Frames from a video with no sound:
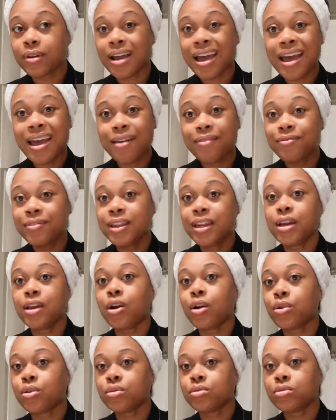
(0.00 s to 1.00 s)
I have
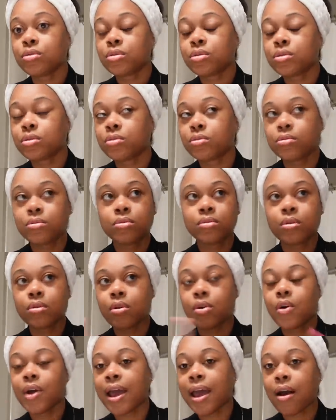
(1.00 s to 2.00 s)
videos
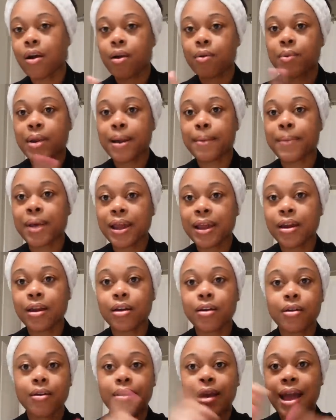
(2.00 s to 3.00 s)
on how I wrap my
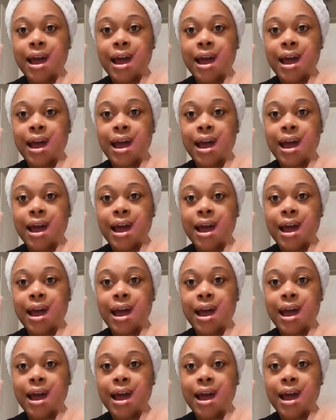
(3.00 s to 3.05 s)
hair.